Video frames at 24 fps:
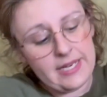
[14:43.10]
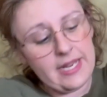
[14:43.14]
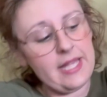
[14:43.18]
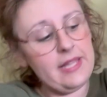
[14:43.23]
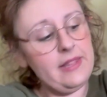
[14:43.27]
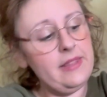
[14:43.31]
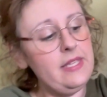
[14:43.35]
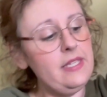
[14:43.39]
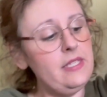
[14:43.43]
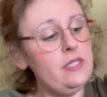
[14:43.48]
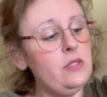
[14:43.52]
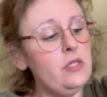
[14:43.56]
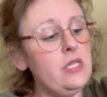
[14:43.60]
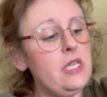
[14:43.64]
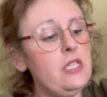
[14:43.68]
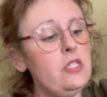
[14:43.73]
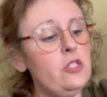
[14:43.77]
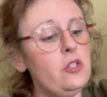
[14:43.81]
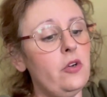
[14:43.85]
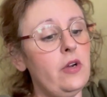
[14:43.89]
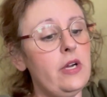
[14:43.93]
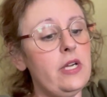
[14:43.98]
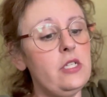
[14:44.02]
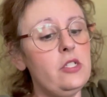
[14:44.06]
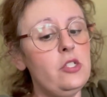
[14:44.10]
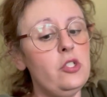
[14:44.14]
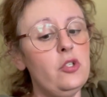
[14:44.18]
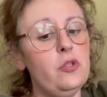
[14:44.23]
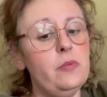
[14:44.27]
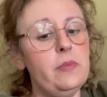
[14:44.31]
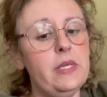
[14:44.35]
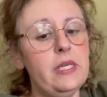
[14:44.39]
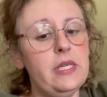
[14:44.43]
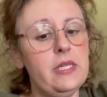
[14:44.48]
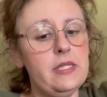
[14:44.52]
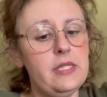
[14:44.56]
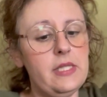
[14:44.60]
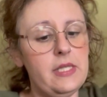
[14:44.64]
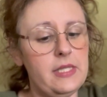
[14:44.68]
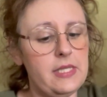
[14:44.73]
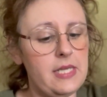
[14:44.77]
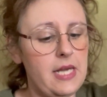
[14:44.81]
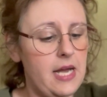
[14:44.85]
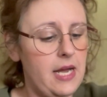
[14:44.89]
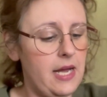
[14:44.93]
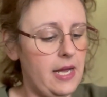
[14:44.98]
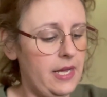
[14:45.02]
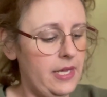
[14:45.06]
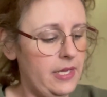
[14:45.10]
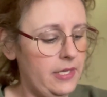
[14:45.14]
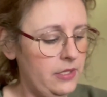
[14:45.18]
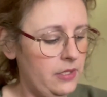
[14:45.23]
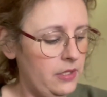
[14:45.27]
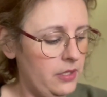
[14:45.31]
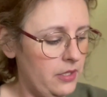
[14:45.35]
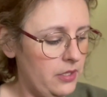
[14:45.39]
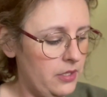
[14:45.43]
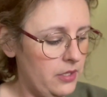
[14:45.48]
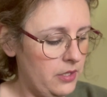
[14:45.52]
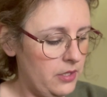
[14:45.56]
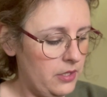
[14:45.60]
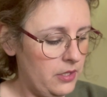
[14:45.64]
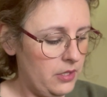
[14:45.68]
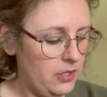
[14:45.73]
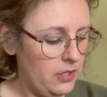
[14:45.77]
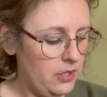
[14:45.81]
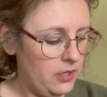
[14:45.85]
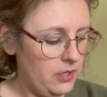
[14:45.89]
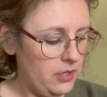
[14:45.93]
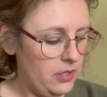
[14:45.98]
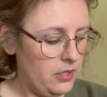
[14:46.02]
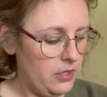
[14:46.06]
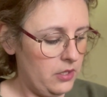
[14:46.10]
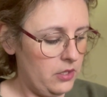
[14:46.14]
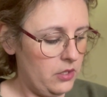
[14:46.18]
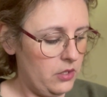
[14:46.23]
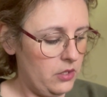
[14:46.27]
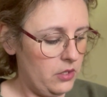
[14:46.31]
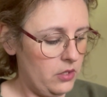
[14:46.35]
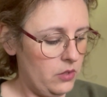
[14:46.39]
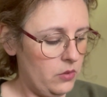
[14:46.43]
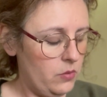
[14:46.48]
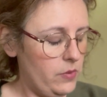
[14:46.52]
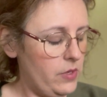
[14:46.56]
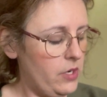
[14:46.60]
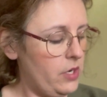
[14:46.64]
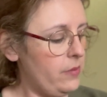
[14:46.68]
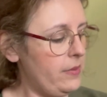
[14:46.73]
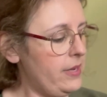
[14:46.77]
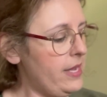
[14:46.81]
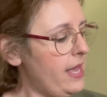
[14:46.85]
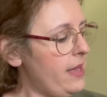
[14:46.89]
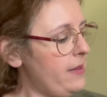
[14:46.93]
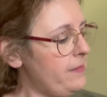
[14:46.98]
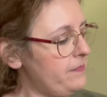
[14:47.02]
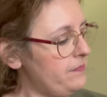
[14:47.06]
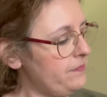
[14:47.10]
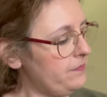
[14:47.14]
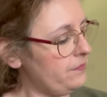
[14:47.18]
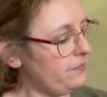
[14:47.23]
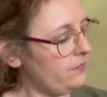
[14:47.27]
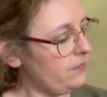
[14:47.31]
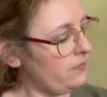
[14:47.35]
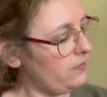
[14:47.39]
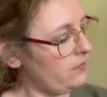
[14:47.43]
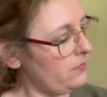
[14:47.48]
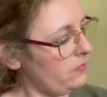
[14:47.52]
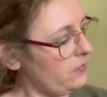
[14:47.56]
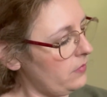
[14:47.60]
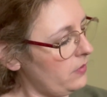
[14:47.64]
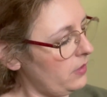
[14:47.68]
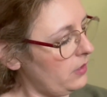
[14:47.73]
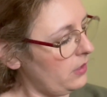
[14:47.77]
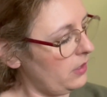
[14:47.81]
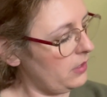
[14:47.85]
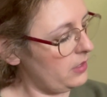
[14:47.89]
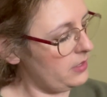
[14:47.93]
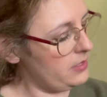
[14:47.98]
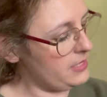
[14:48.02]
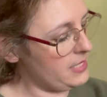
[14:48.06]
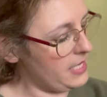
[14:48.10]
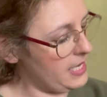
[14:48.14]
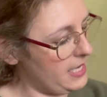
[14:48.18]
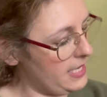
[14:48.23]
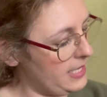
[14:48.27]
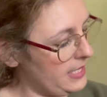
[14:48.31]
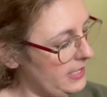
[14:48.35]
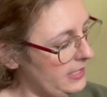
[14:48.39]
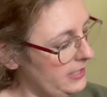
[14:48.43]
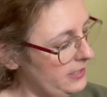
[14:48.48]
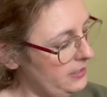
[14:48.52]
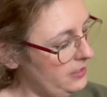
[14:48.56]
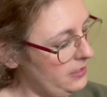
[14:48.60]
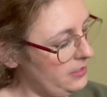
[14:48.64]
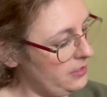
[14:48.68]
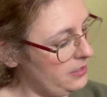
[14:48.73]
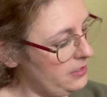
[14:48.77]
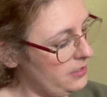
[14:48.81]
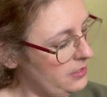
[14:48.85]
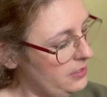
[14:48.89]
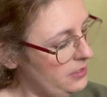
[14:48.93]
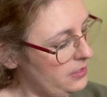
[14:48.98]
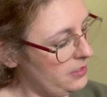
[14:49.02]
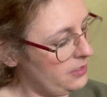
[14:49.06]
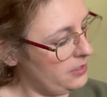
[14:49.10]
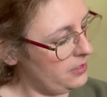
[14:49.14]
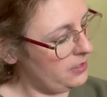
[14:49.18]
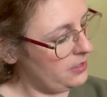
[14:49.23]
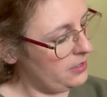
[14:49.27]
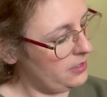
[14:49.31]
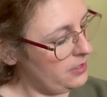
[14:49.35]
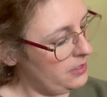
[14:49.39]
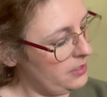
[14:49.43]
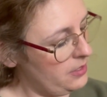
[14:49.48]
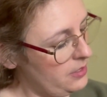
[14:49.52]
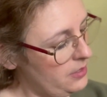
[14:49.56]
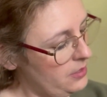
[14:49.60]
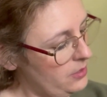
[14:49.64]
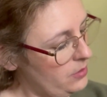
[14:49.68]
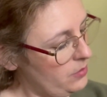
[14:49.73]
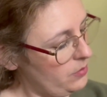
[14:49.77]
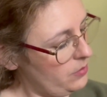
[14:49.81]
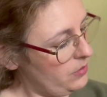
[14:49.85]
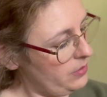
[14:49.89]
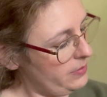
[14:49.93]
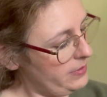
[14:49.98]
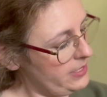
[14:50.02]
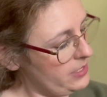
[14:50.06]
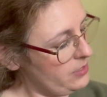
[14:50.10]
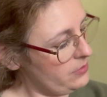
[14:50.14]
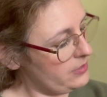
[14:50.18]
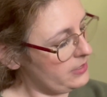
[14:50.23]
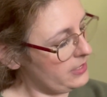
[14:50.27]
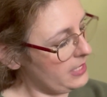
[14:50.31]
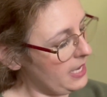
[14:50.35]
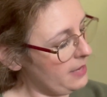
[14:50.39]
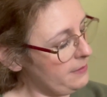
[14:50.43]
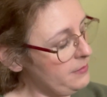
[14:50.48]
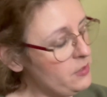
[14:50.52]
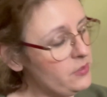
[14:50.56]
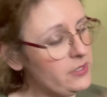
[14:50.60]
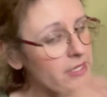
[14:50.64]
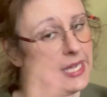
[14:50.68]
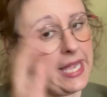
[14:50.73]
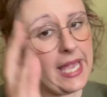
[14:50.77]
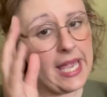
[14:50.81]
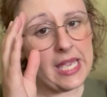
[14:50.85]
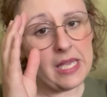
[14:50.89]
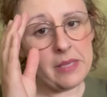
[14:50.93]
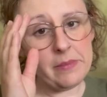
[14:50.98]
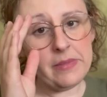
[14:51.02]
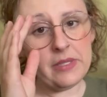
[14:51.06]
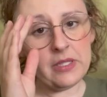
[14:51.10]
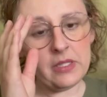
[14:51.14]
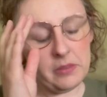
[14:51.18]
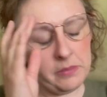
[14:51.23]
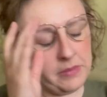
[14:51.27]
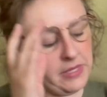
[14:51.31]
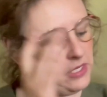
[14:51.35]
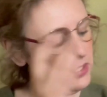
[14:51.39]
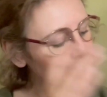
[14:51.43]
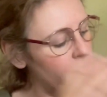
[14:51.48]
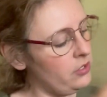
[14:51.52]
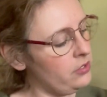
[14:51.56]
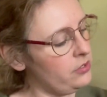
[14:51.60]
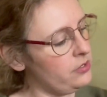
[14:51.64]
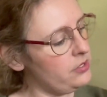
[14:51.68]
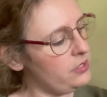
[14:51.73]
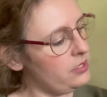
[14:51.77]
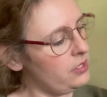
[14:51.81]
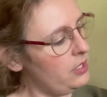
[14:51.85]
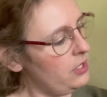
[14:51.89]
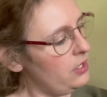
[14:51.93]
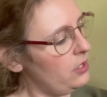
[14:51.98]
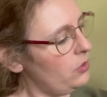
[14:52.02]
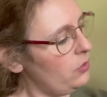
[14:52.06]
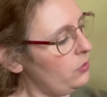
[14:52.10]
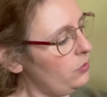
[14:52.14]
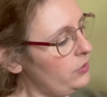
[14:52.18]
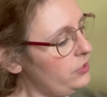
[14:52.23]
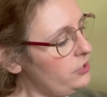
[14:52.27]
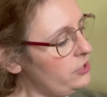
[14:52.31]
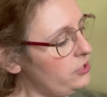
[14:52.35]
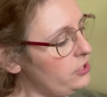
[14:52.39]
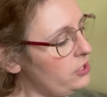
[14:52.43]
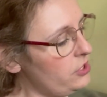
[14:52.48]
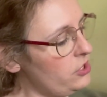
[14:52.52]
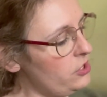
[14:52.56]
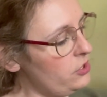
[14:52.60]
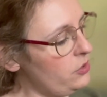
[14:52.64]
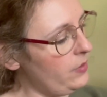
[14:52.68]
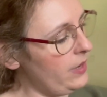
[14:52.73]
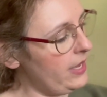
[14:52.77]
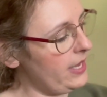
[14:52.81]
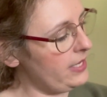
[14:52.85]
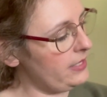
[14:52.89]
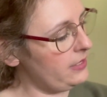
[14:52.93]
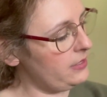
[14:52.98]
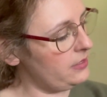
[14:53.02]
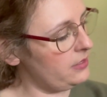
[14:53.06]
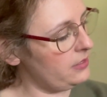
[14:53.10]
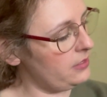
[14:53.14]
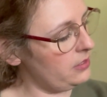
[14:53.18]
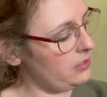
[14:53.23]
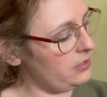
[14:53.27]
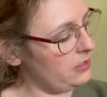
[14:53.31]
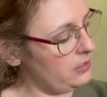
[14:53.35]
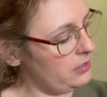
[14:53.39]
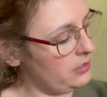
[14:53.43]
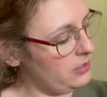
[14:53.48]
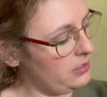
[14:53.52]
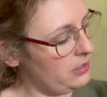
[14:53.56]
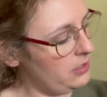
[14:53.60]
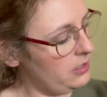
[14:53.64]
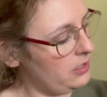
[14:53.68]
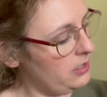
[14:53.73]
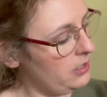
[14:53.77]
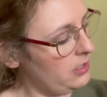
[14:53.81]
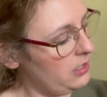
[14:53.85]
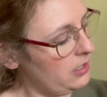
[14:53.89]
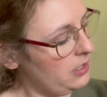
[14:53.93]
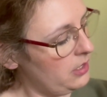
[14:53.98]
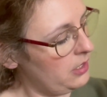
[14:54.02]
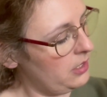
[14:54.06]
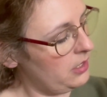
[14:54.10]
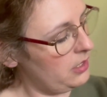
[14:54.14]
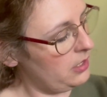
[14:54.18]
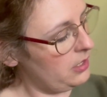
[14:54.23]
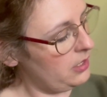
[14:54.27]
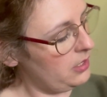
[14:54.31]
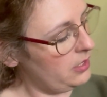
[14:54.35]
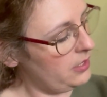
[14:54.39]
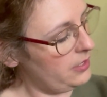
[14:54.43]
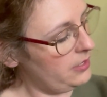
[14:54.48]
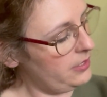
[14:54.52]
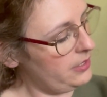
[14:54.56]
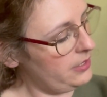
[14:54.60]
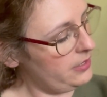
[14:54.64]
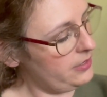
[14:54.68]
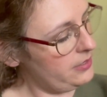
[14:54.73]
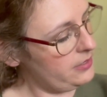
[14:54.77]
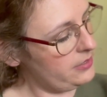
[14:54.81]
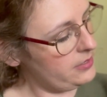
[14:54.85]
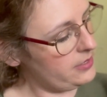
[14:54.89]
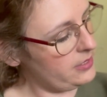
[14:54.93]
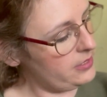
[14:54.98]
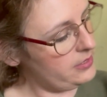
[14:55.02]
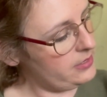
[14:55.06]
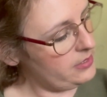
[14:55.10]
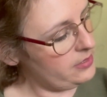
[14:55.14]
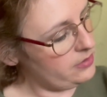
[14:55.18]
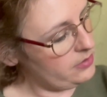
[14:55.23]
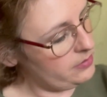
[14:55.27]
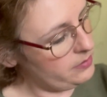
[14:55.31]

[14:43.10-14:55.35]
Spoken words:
And this is great too, because it's on, where are we at? It's on, what am I using? I'm using 8mm, which is a US, I think this side tells